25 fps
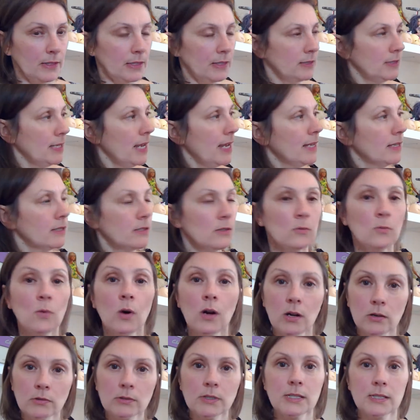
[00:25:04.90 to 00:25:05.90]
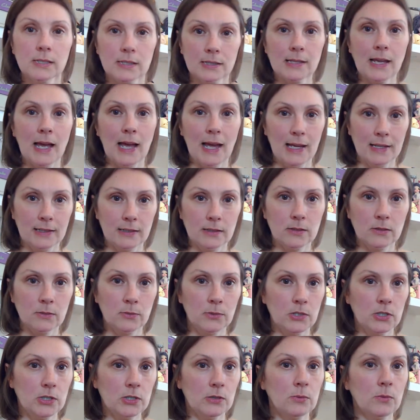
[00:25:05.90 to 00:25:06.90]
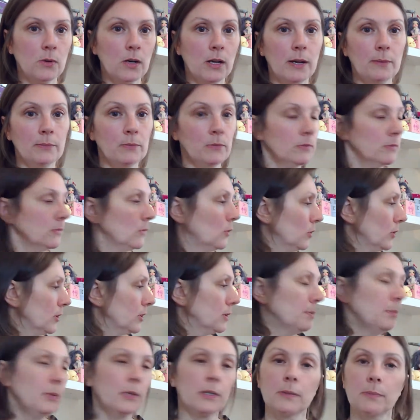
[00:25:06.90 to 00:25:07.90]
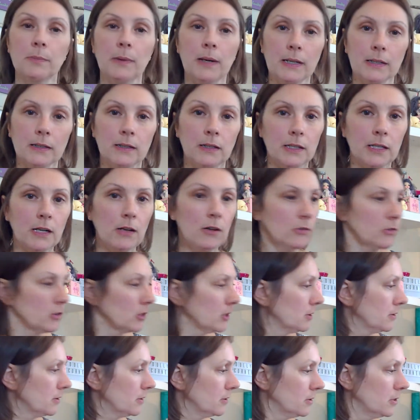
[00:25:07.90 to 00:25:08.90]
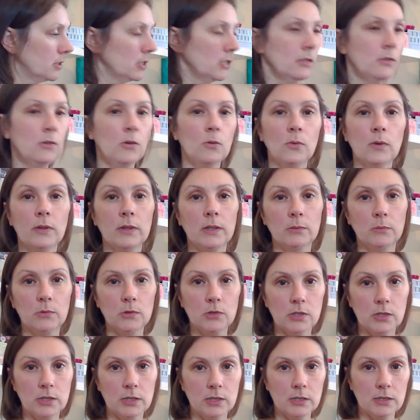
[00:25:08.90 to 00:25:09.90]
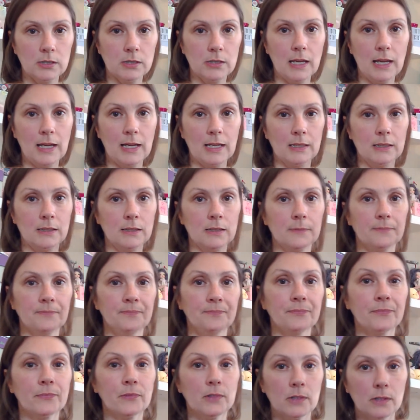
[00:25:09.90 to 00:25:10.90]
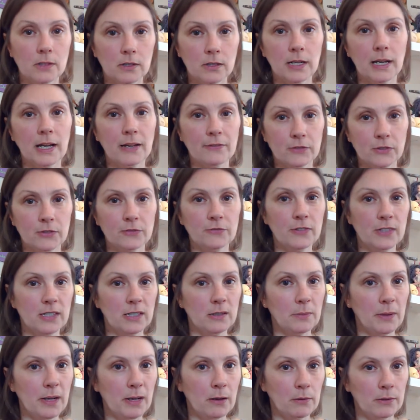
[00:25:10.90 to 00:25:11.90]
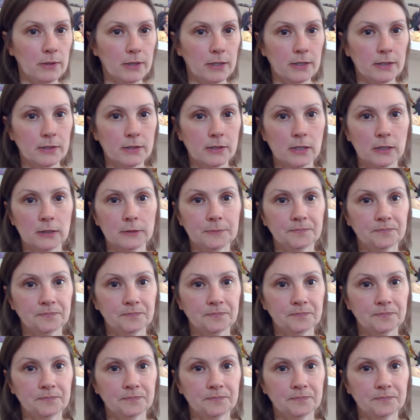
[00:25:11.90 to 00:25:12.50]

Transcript: takes a while to stand, which is why I'm not going to put her back. I can't just, she's not one that will just stand. I have to fiddle about with her. So